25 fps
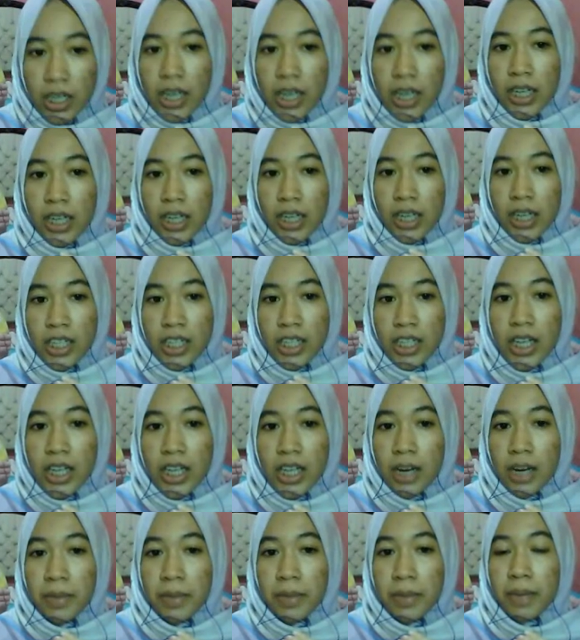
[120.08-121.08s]

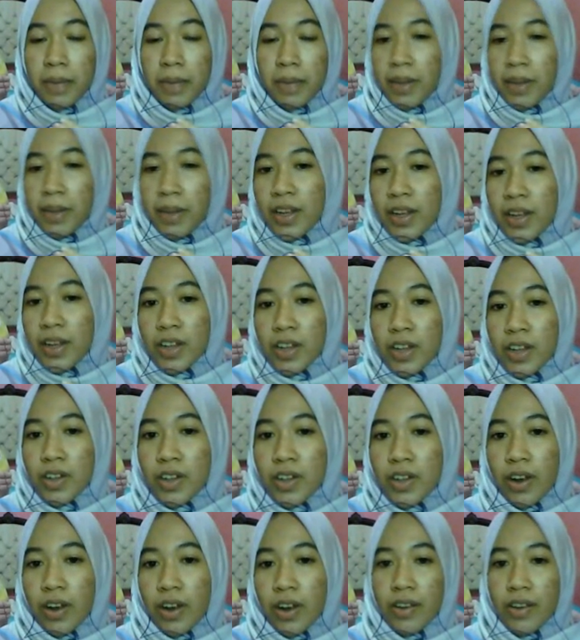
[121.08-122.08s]
income, and many other
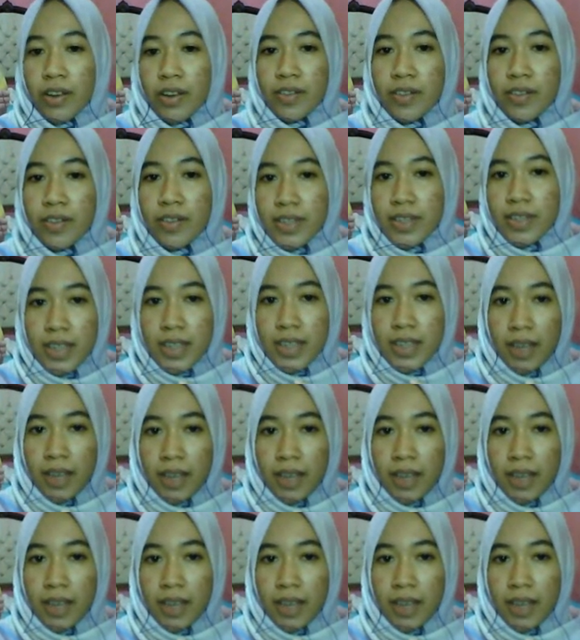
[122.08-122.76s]
characteristics.